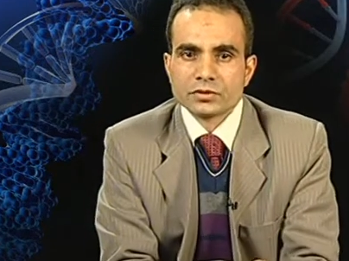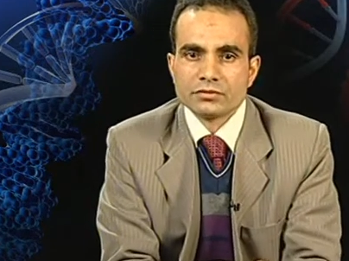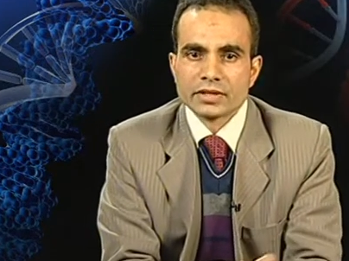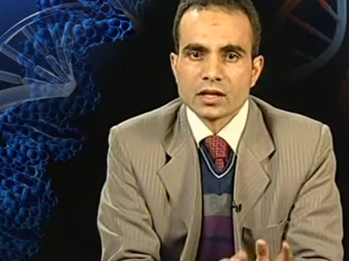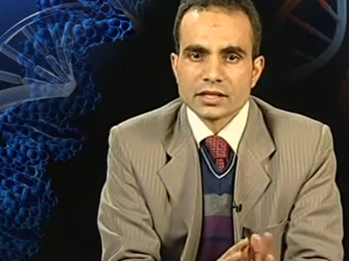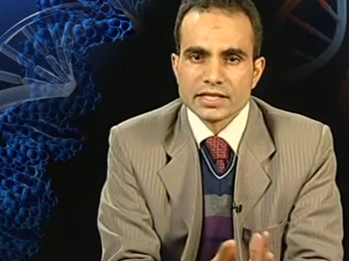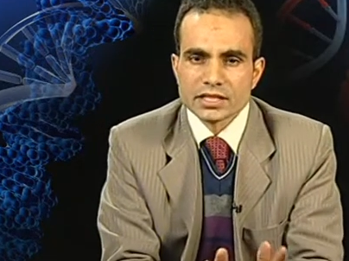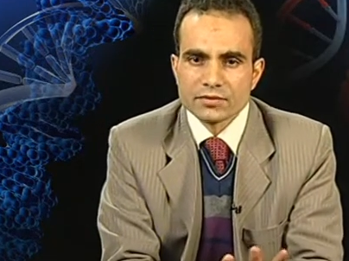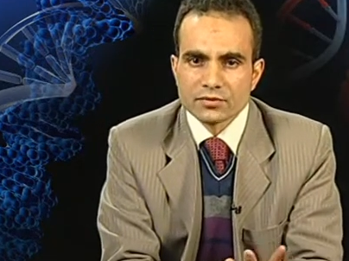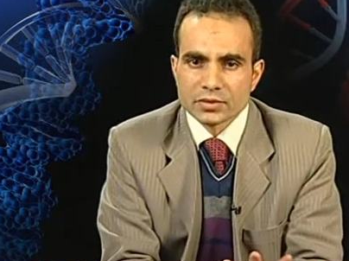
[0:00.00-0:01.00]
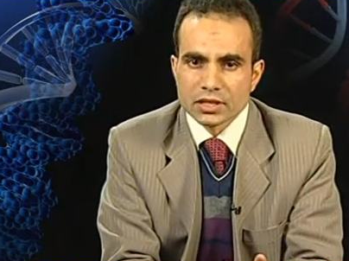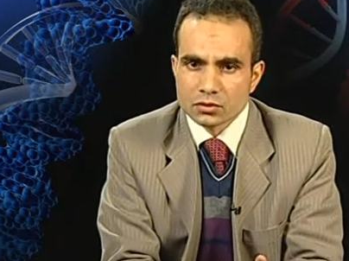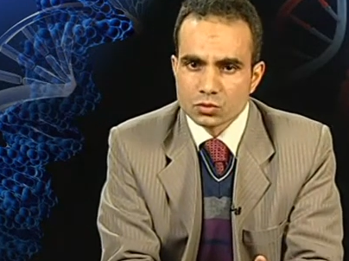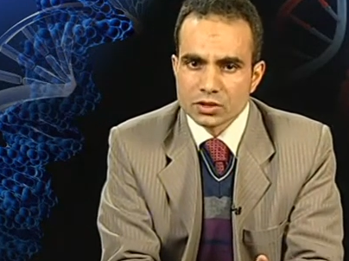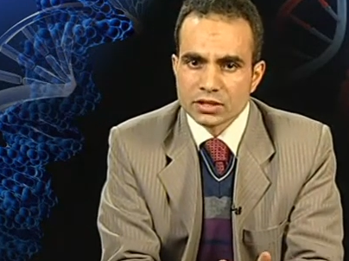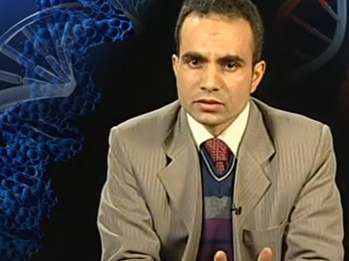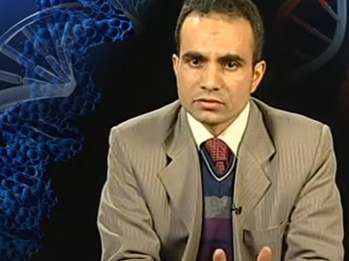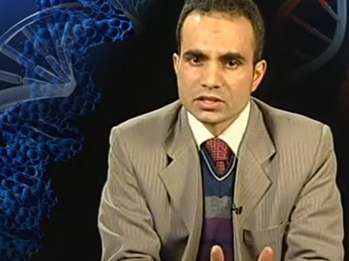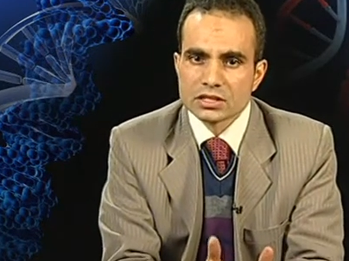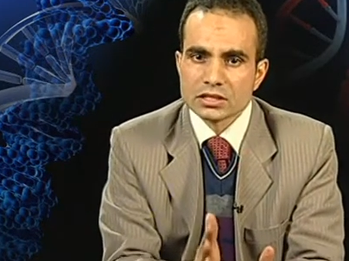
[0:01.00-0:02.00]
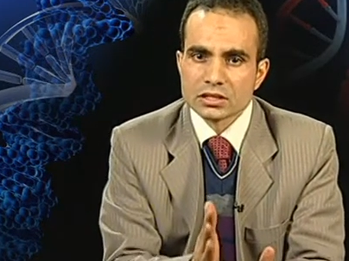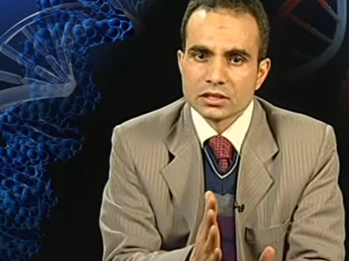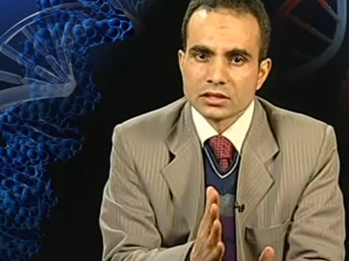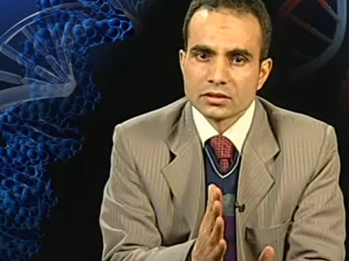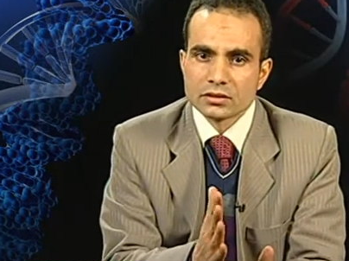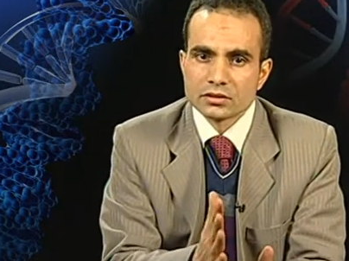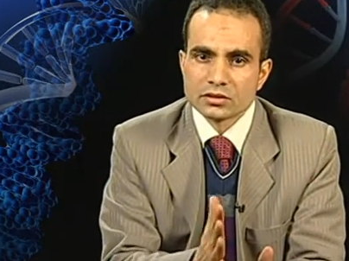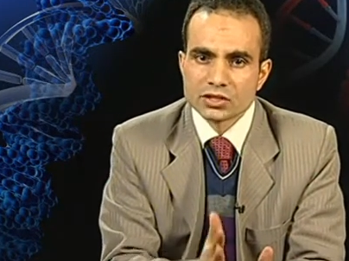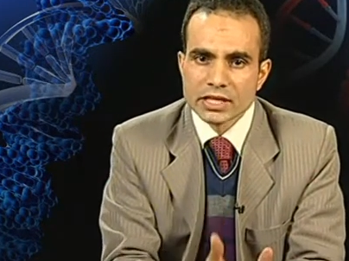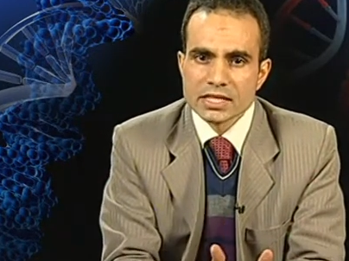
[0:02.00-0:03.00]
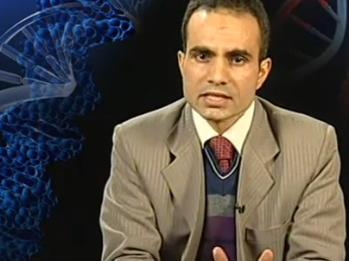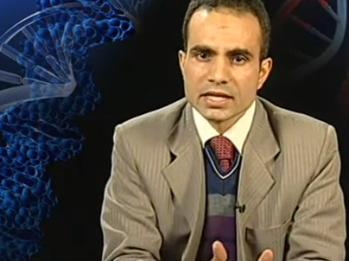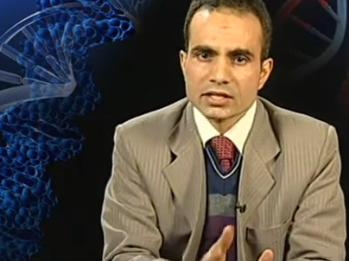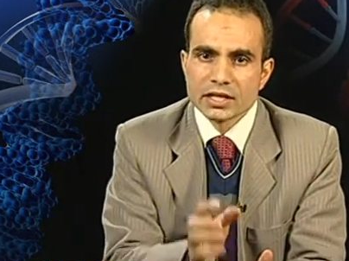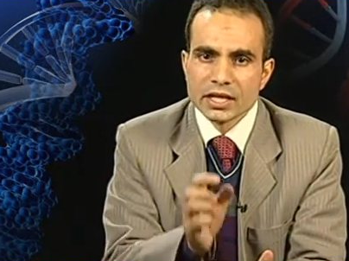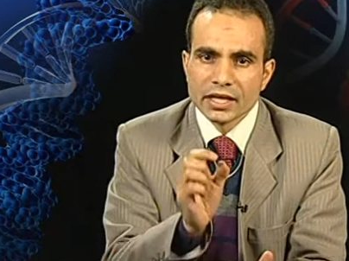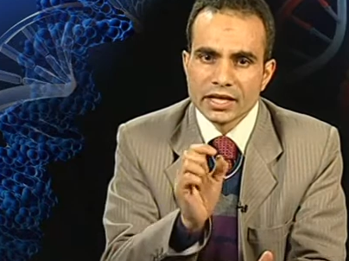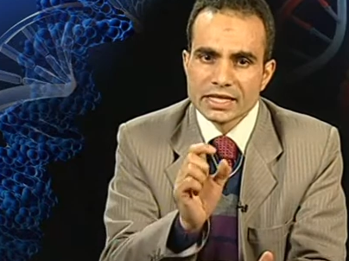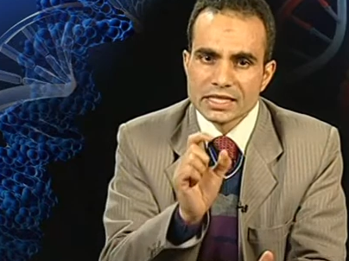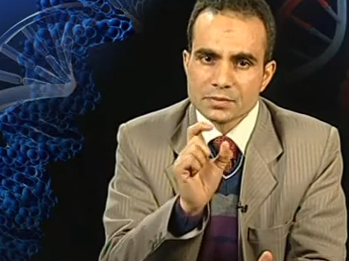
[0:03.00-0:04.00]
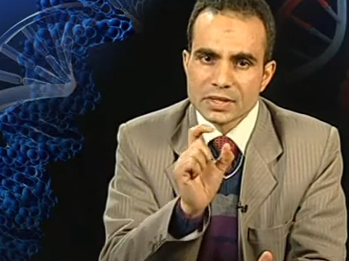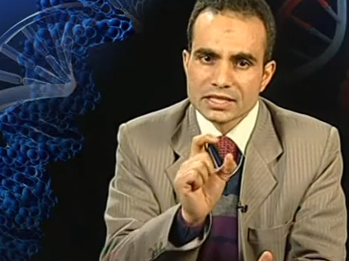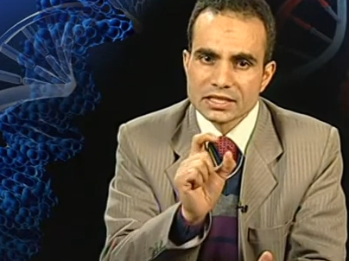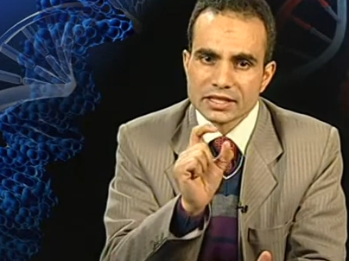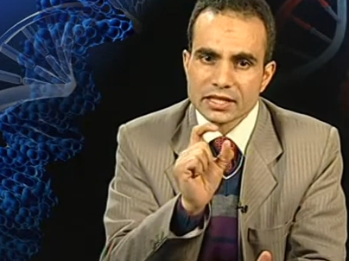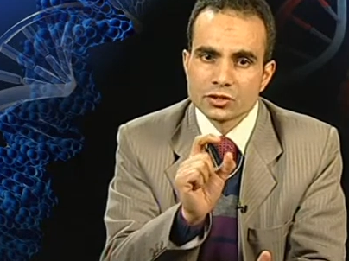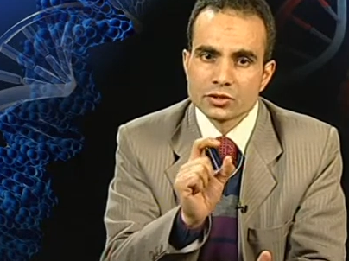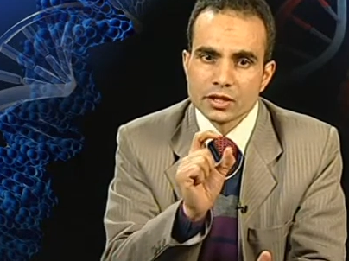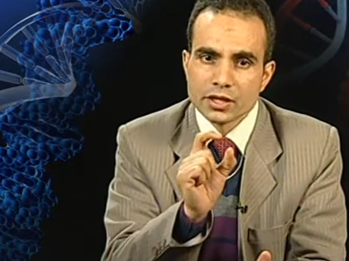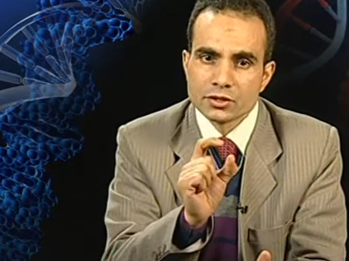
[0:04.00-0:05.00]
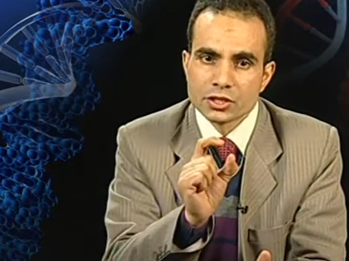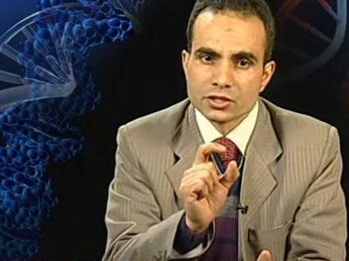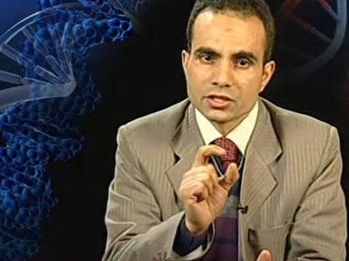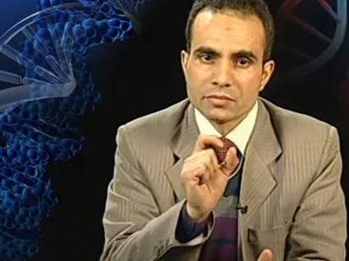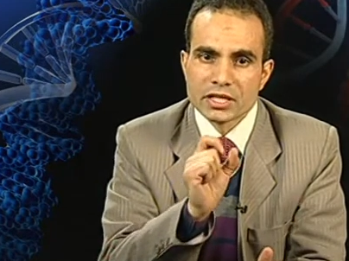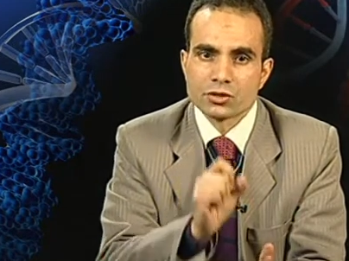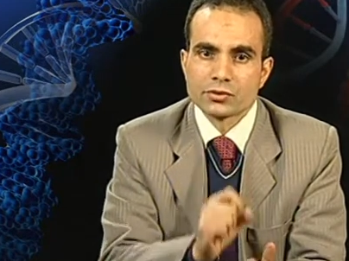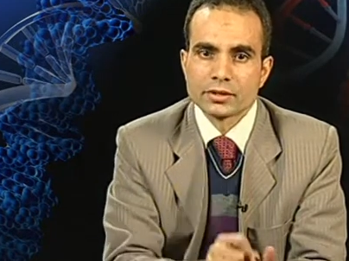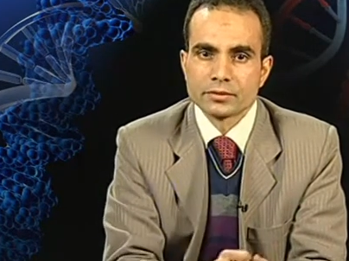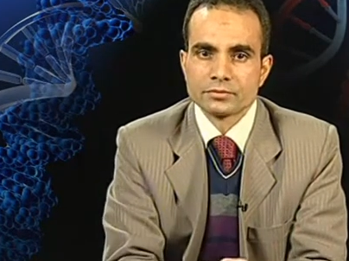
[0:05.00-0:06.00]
We cannot escape from the conclusion, which says that DNA is basically the hereditary material.